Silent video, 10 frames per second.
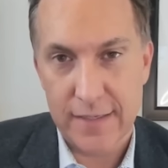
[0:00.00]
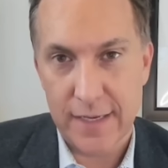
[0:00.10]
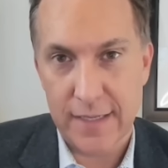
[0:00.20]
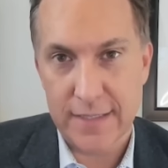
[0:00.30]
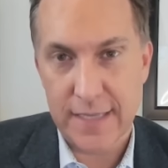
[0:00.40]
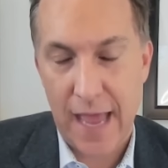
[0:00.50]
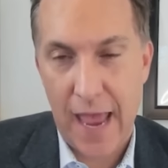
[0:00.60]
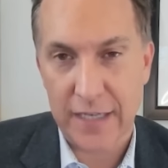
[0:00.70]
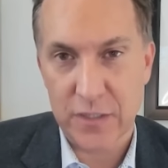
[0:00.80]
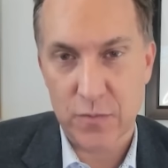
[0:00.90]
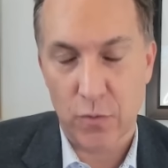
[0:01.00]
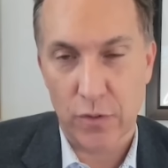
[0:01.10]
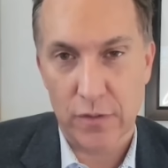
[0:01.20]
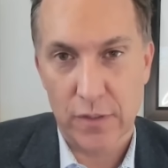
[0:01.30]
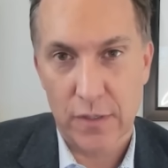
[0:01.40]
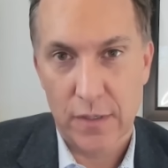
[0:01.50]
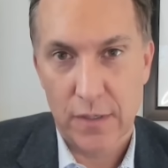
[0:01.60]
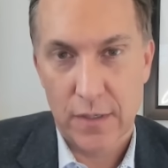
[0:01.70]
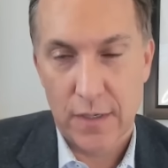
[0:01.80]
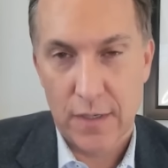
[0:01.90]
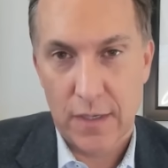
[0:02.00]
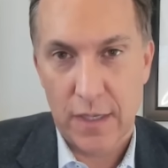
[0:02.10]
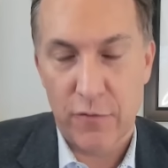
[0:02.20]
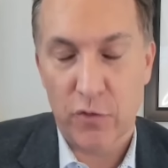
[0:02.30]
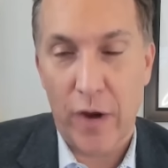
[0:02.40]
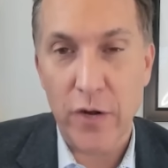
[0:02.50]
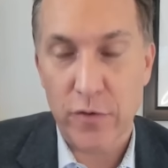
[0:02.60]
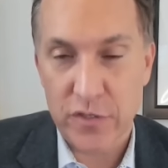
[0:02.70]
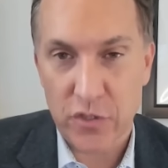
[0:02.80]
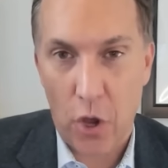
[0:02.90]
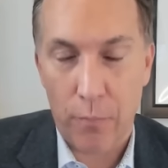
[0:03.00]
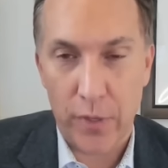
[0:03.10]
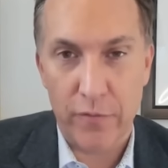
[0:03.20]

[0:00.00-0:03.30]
Diddy's actions were even greater in scope,